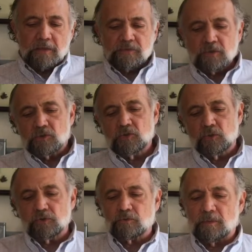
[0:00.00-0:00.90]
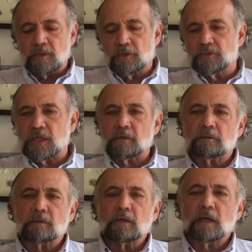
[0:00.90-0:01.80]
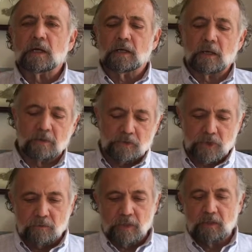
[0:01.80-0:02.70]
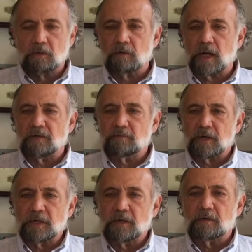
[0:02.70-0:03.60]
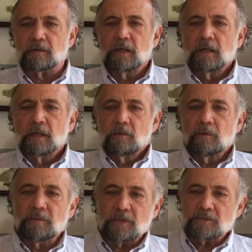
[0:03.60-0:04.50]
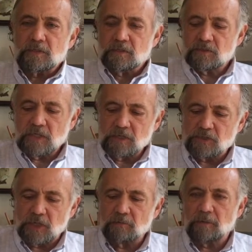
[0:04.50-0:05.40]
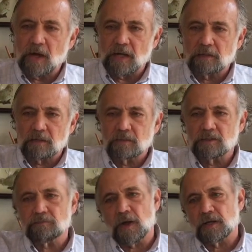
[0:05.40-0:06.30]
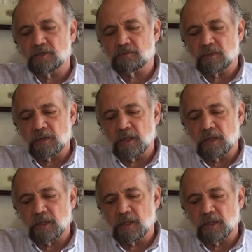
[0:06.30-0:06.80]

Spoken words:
So the tools we'll be using are shown here. I have them right here. We'll be using this Yijing pot. This pot is